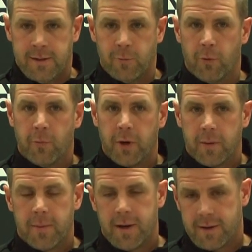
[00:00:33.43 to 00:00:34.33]
We'll bring
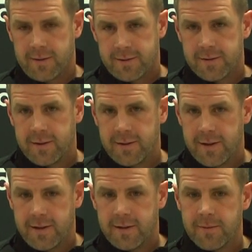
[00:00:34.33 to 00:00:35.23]
them back on
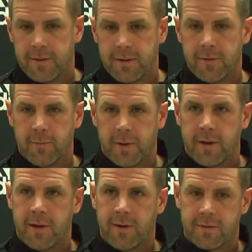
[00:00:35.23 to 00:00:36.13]
Sunday and give them the
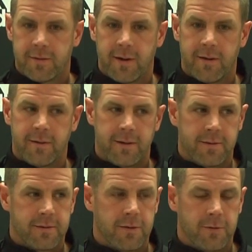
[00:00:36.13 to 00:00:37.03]
day off
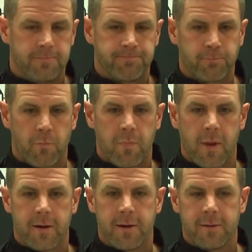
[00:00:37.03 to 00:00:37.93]
Saturday. So
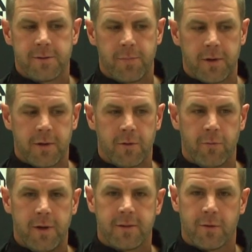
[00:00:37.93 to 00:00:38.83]
it's been a good
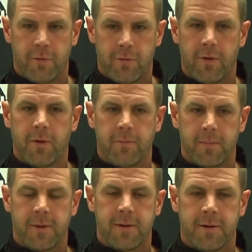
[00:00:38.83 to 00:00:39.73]
week so far.
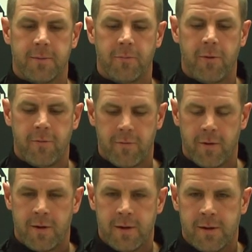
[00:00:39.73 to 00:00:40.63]
We've
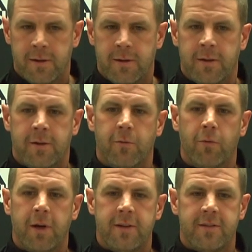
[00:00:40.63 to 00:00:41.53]

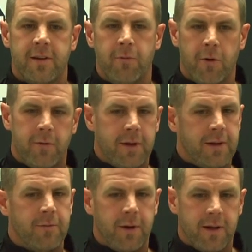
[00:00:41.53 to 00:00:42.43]
really zeroed
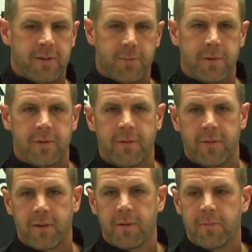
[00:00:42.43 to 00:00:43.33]
in. We had
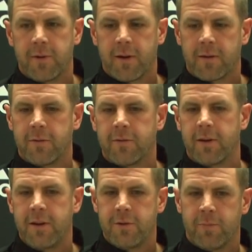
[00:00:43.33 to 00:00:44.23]
specific objectives
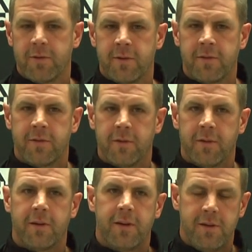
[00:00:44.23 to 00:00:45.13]
at each
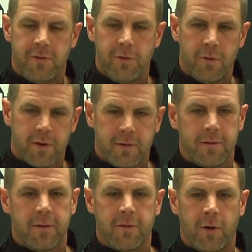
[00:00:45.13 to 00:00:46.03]
position, at each unit
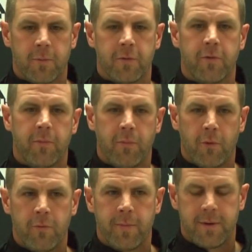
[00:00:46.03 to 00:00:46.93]
in terms of
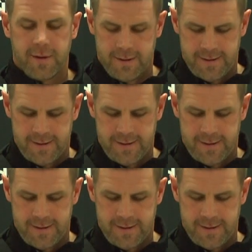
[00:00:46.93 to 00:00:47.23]
improvement.